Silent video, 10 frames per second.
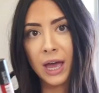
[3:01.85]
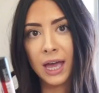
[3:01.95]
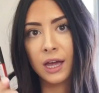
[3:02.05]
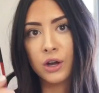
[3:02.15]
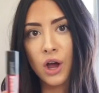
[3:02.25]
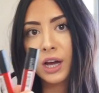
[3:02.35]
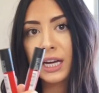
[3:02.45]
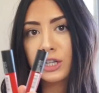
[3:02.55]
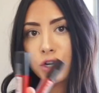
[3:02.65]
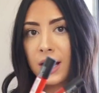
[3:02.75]
Okay, I'm not
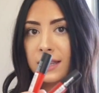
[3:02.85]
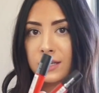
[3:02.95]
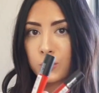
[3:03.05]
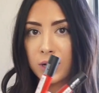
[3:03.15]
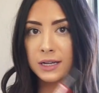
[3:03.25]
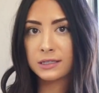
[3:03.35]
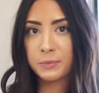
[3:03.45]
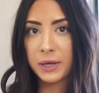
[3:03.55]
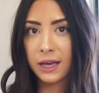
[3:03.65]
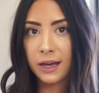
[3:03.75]
gonna try these ones
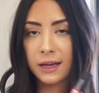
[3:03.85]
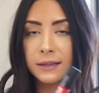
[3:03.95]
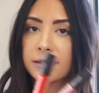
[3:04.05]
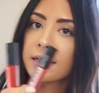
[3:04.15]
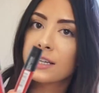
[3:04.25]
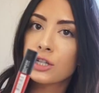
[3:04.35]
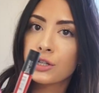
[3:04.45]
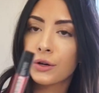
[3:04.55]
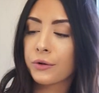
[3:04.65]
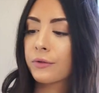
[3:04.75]
because I
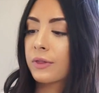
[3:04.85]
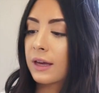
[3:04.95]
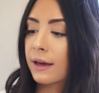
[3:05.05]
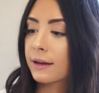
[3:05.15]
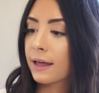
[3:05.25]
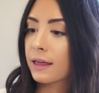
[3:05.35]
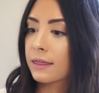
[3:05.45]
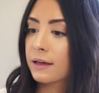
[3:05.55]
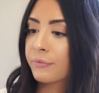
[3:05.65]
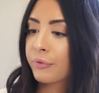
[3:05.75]
just don't think I'd
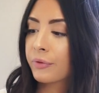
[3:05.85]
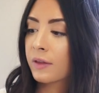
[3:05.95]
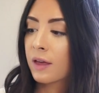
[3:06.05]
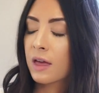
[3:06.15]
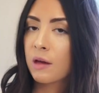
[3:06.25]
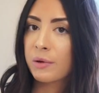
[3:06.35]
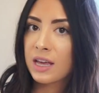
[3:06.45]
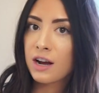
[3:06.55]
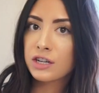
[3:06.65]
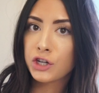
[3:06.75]
like them. But
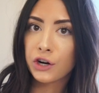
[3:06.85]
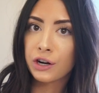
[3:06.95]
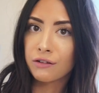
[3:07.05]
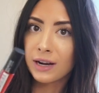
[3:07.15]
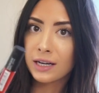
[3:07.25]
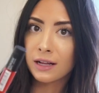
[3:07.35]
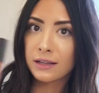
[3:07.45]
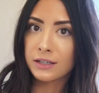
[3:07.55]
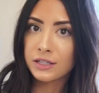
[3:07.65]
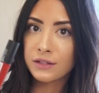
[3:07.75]
they are darker red
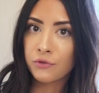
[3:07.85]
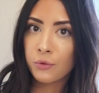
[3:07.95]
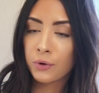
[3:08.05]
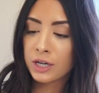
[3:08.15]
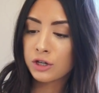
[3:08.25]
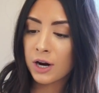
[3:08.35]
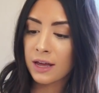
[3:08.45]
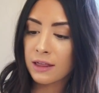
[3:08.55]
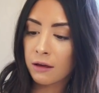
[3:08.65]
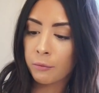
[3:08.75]
colors. If you wanna
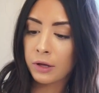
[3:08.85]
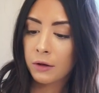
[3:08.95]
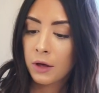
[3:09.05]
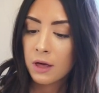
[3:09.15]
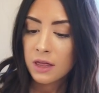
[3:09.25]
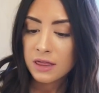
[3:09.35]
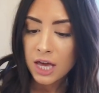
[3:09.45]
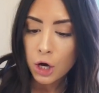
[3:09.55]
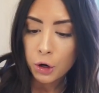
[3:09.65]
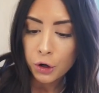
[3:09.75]
try them,
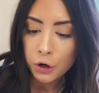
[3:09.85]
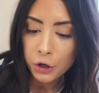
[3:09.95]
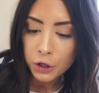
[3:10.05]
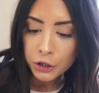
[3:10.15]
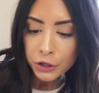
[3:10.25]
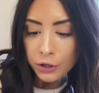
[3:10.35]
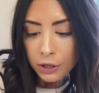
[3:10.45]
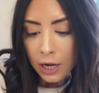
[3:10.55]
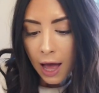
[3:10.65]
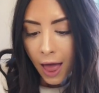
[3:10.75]
they are
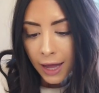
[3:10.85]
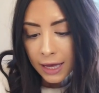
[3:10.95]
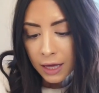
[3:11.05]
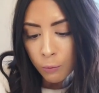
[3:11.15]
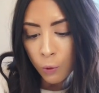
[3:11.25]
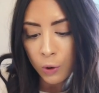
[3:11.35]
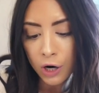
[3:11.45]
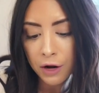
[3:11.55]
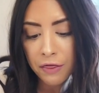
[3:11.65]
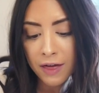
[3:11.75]
I Am
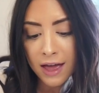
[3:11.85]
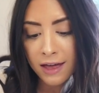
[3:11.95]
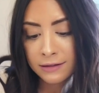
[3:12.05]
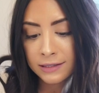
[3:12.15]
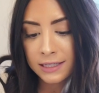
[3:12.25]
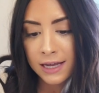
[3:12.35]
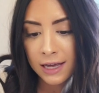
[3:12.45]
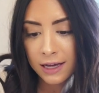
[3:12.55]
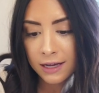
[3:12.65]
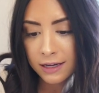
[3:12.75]
Worth It
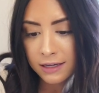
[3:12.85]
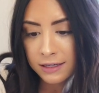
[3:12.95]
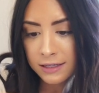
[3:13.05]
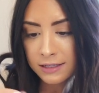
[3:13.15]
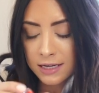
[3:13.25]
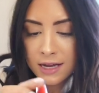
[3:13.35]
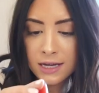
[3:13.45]
and